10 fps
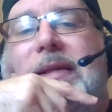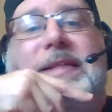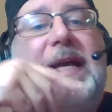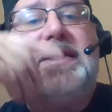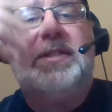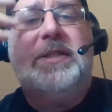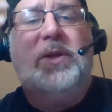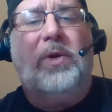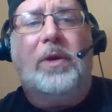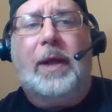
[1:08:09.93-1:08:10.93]
it's
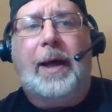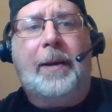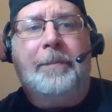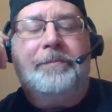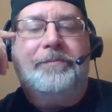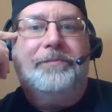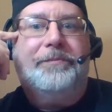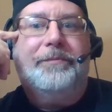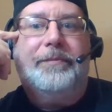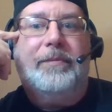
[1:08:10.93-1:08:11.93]
still
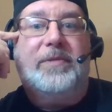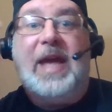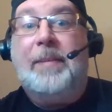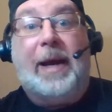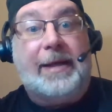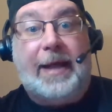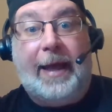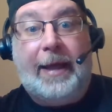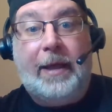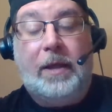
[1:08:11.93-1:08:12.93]
day by
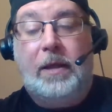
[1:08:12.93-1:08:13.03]
day.